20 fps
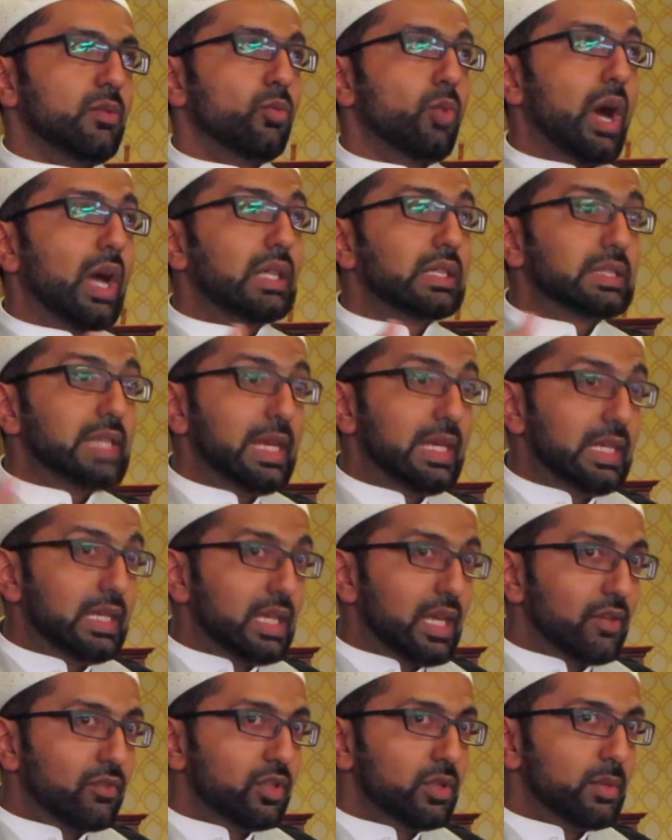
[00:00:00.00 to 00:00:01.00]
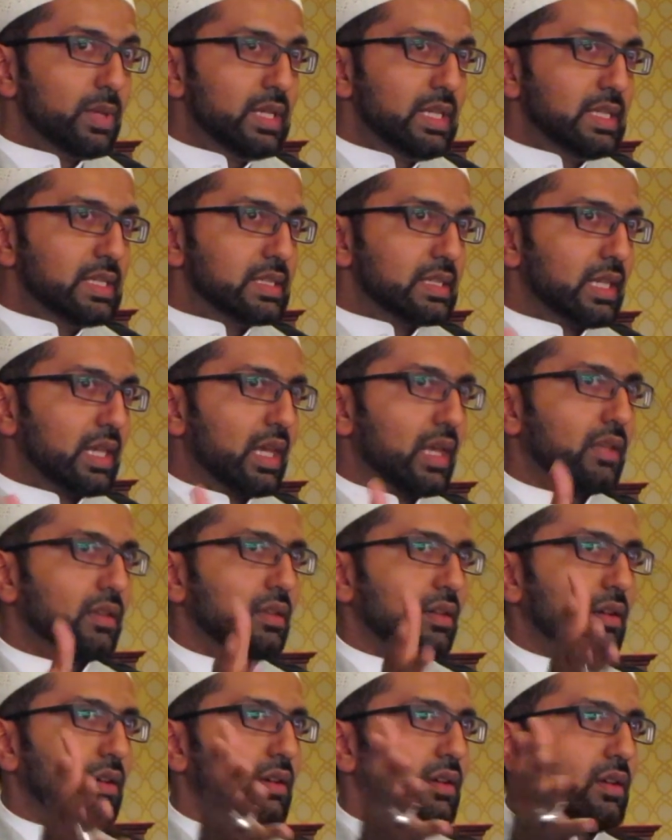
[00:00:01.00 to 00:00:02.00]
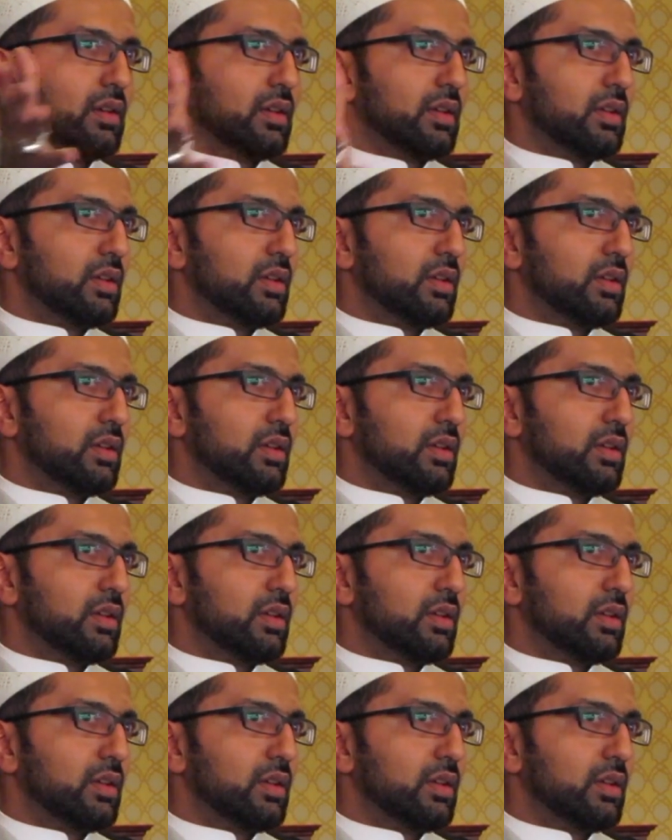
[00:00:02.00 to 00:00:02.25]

while taking everybody together,